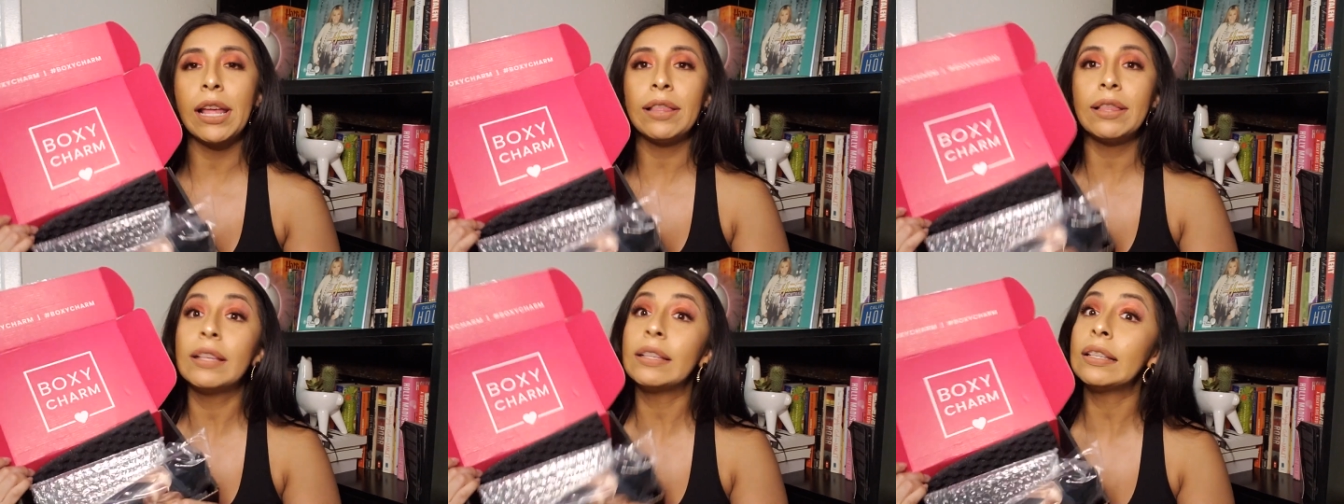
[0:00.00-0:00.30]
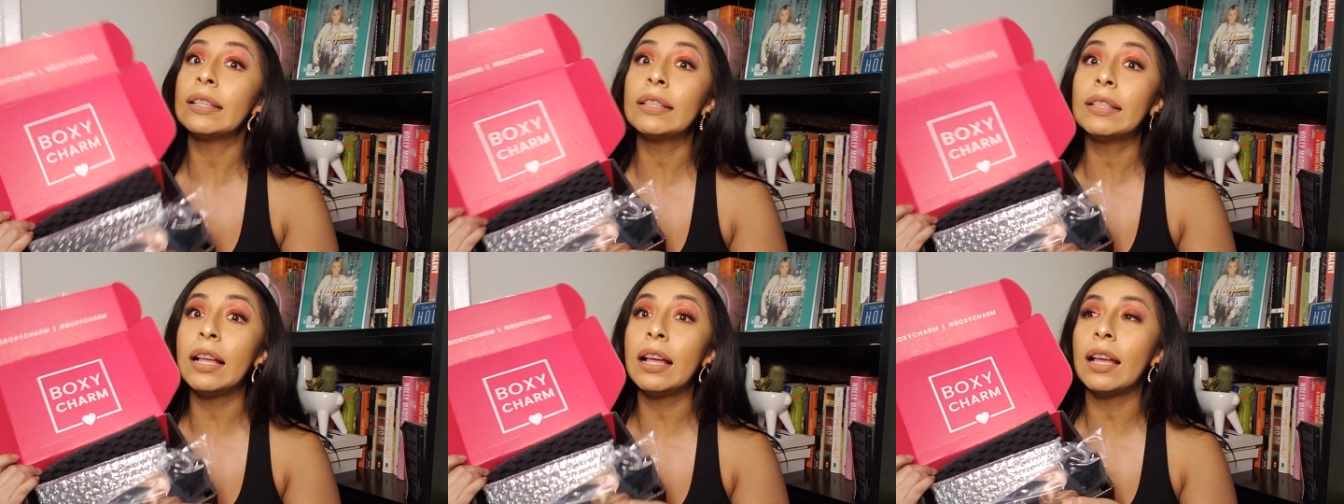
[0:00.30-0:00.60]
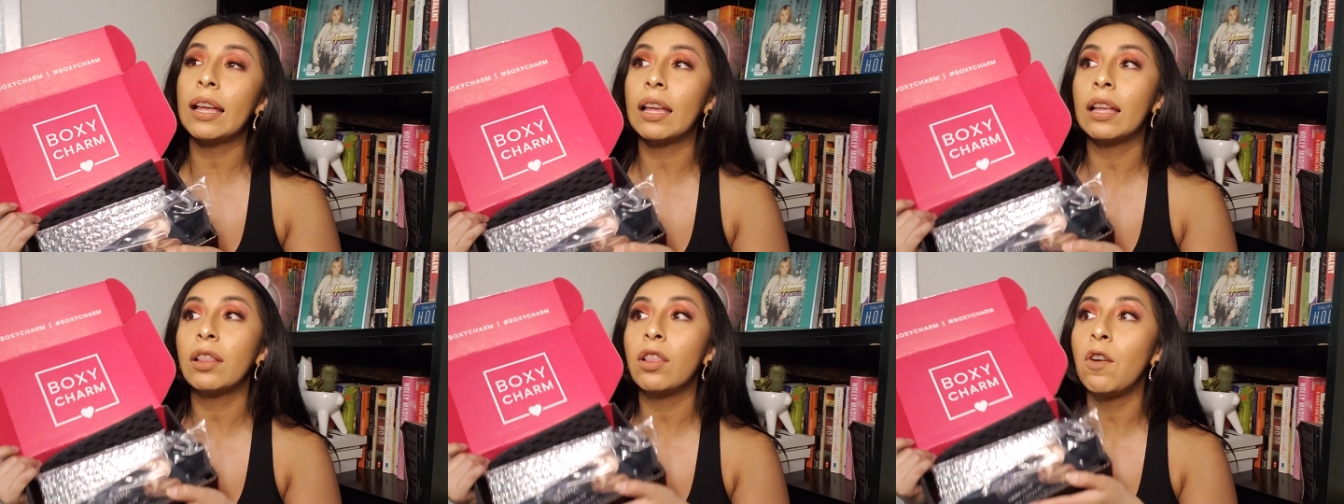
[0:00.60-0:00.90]
and this is
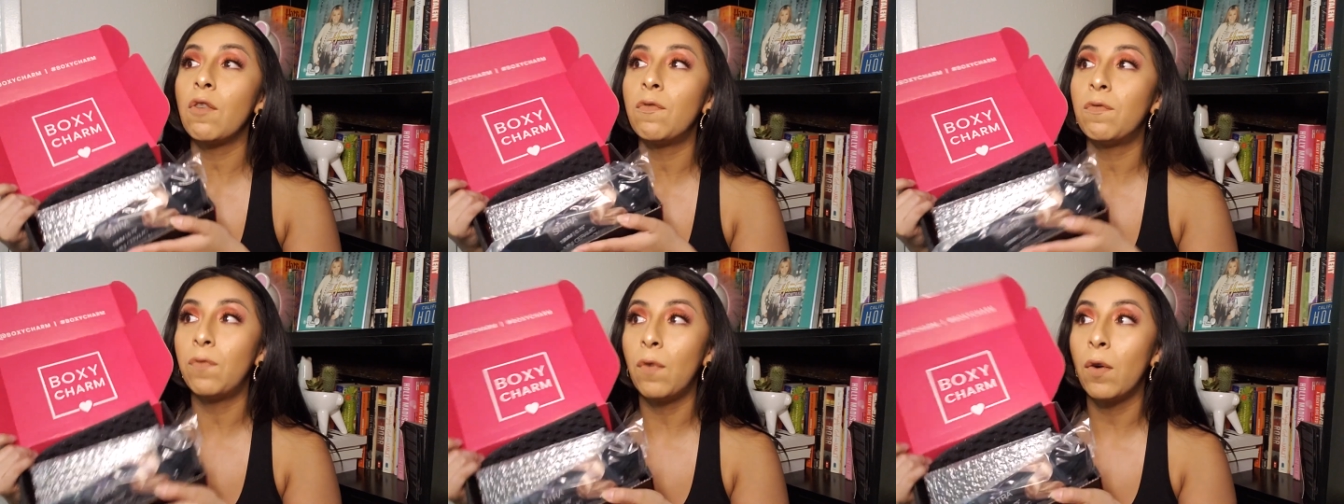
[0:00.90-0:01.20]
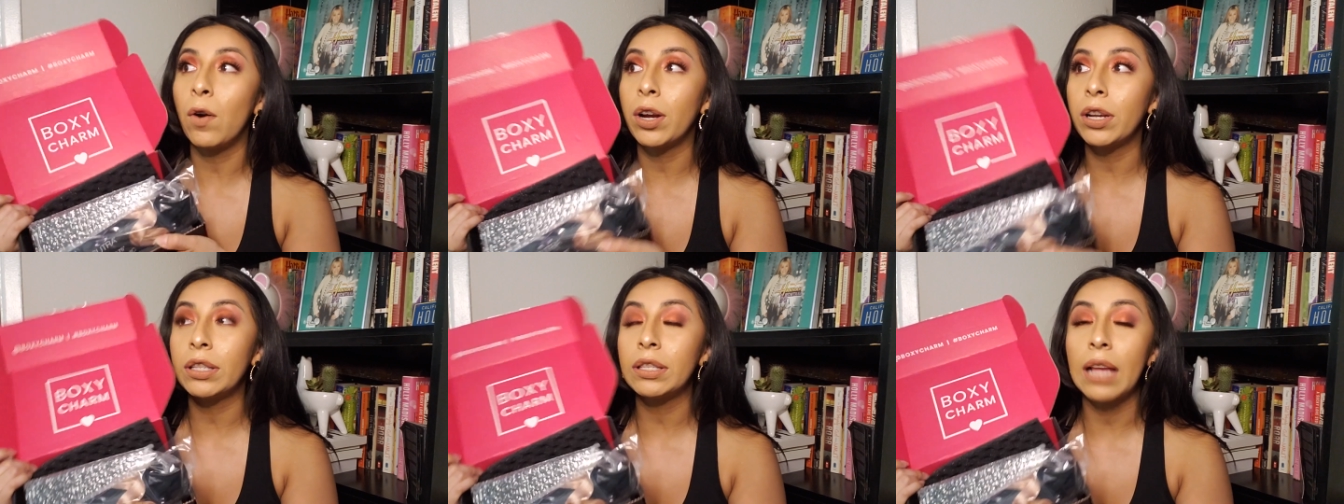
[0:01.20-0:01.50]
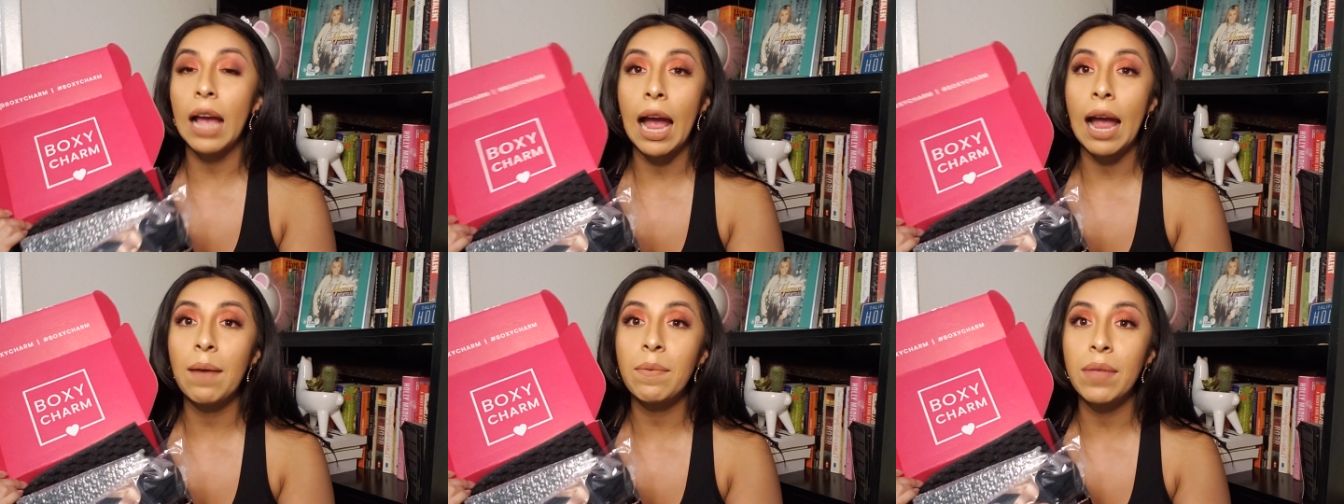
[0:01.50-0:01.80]
like the fourth
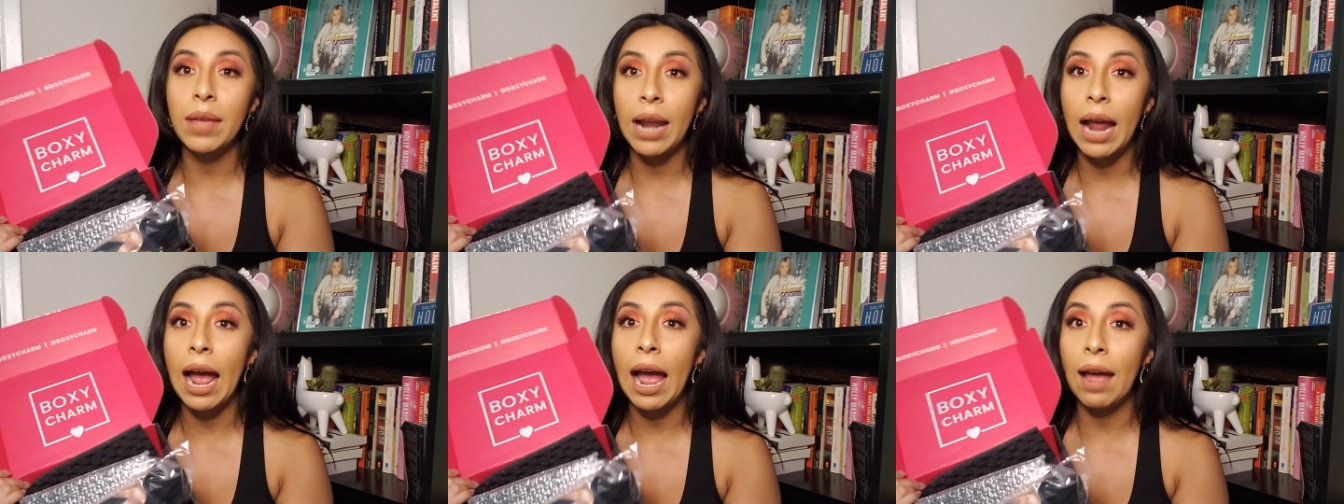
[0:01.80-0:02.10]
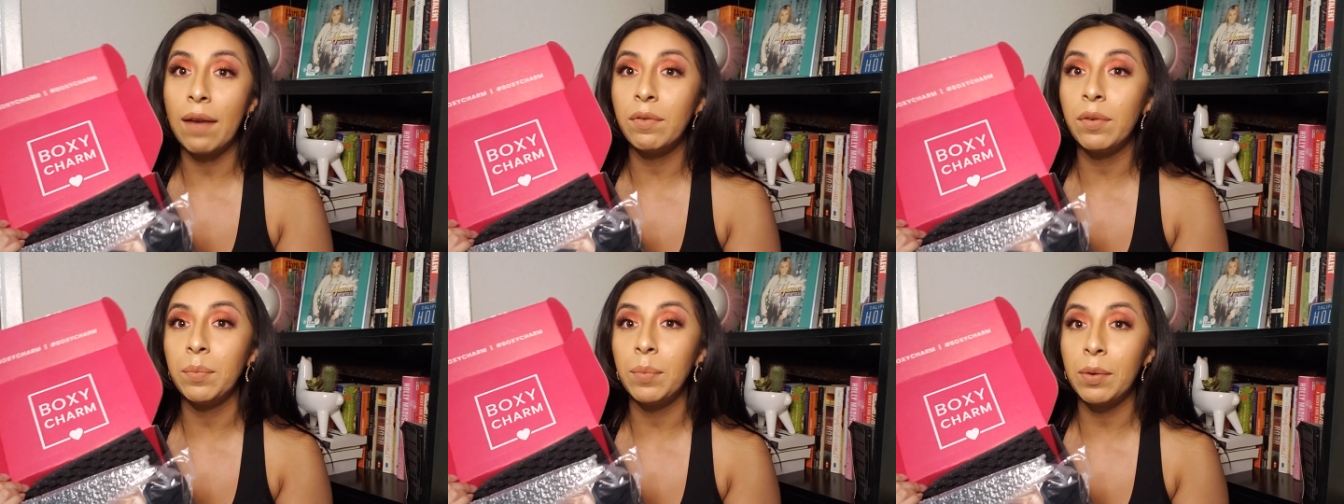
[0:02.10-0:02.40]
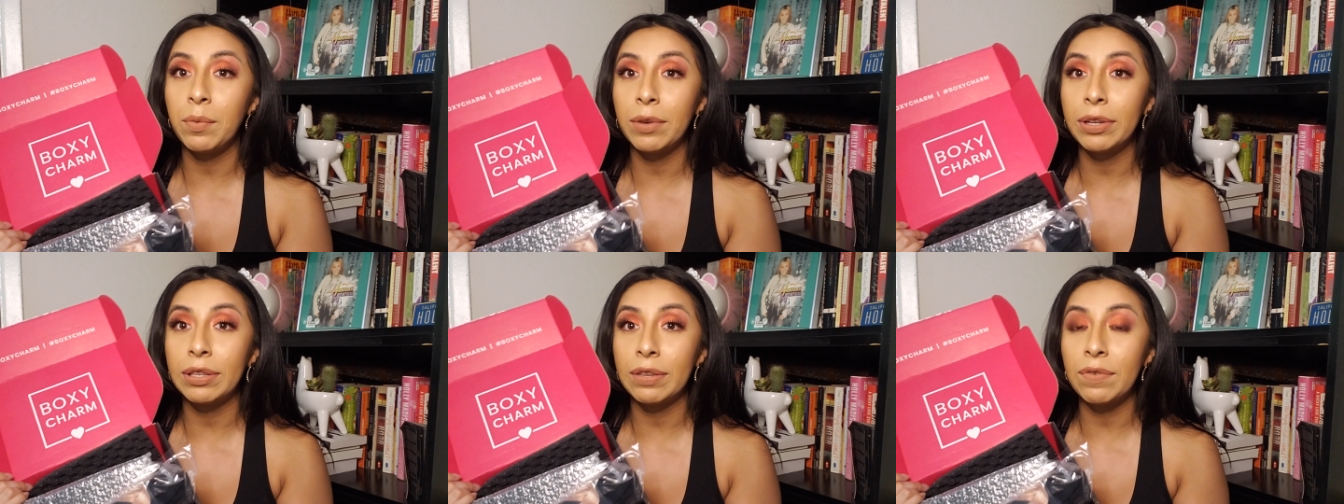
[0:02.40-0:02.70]
time that I haven't
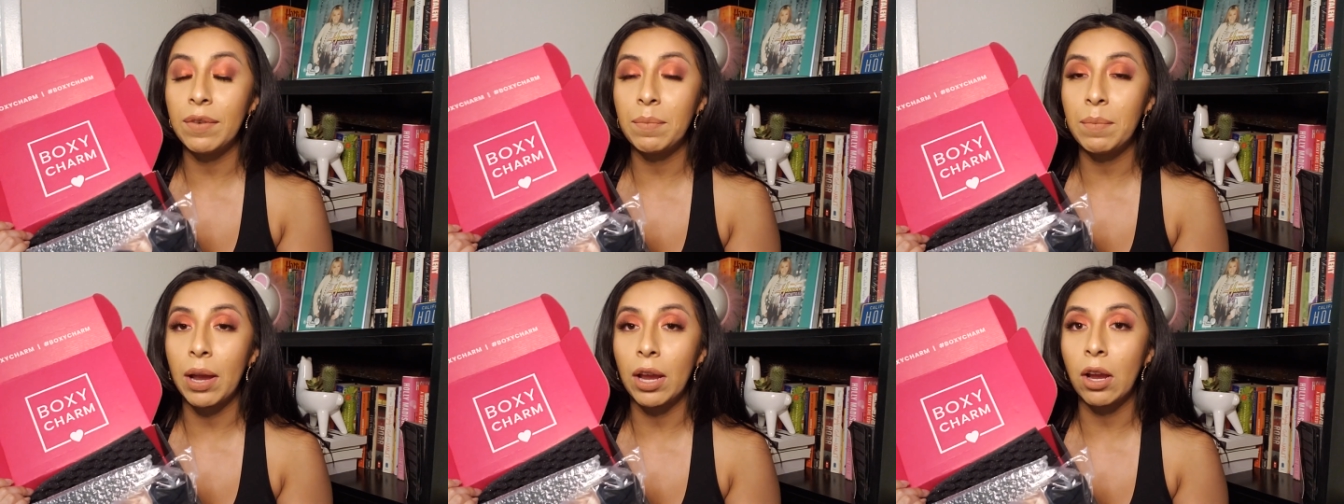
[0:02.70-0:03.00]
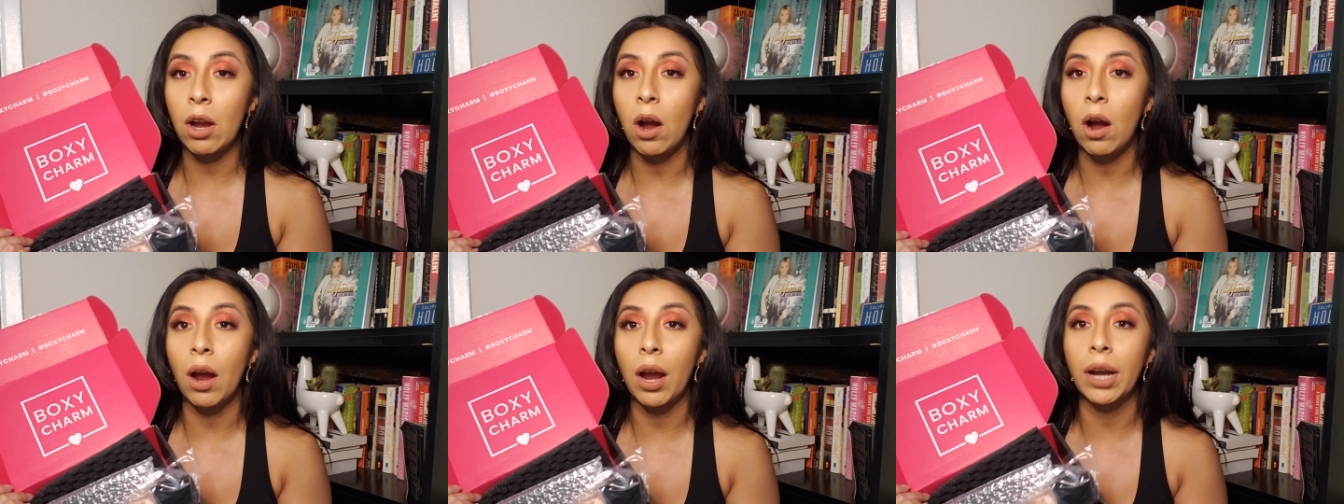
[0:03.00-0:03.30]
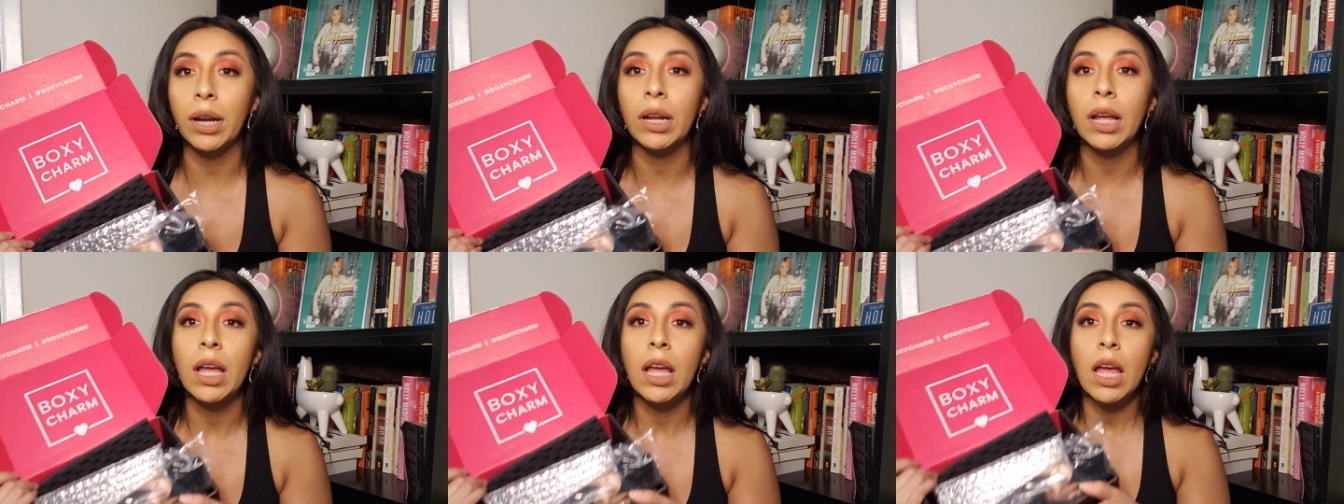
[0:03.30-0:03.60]
been receiving my
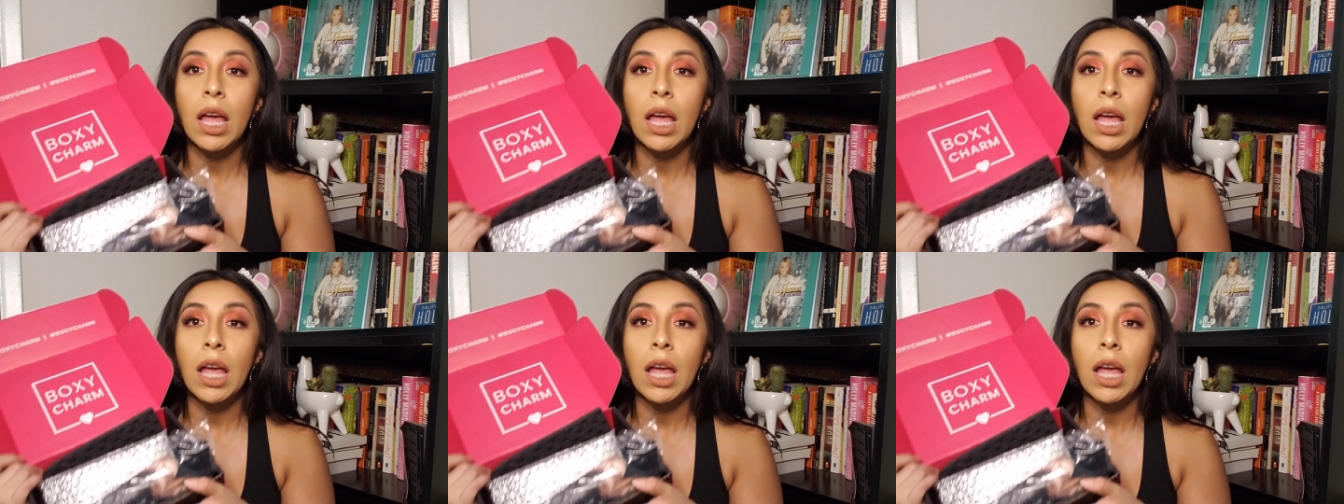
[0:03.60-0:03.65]
card.